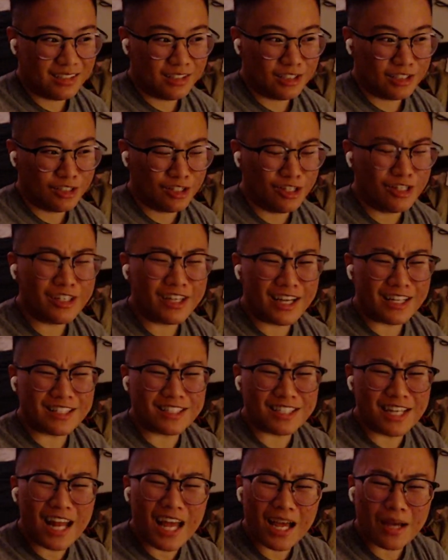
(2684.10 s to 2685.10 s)
look at
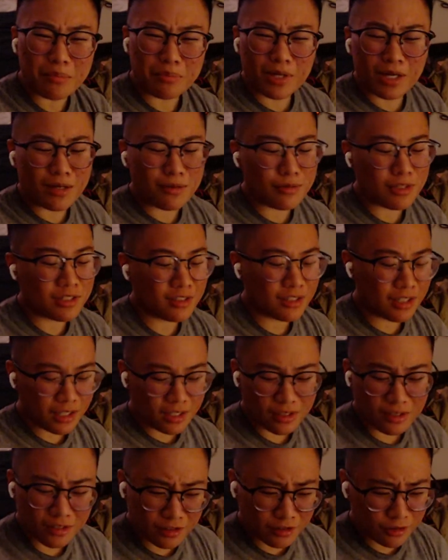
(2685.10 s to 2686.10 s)
Snap. I'm just
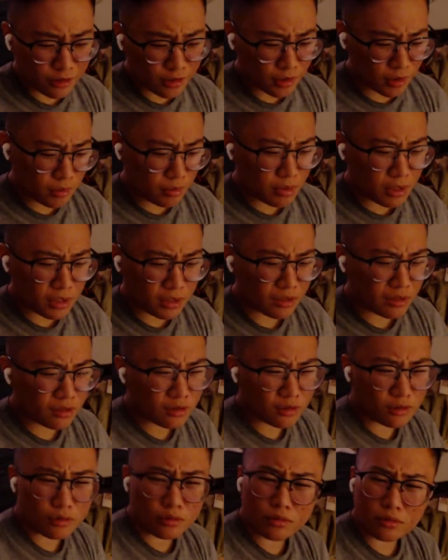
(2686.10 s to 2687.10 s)
like, but
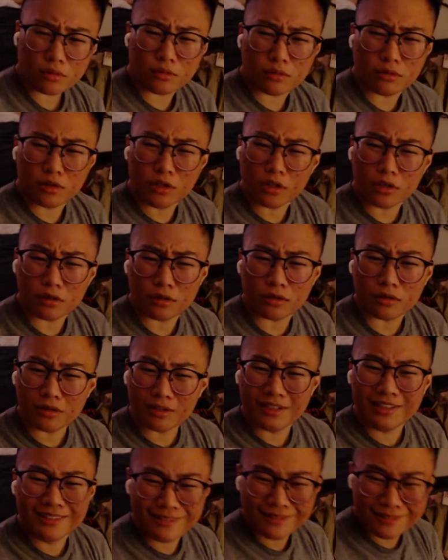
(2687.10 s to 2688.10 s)

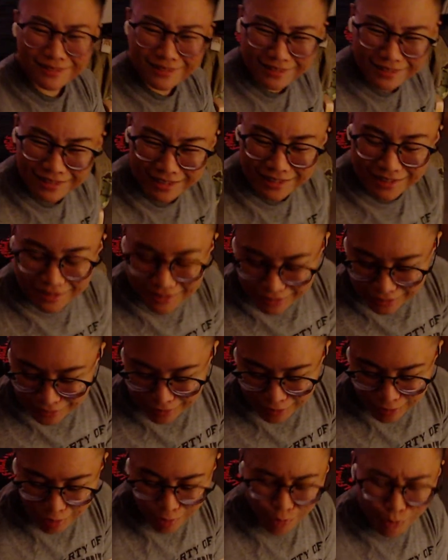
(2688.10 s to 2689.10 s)
girl,
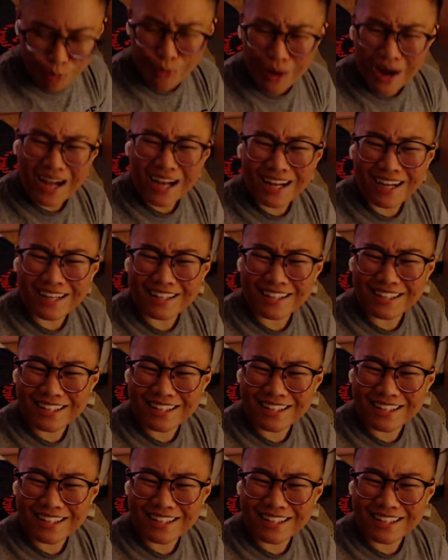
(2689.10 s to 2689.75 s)
why?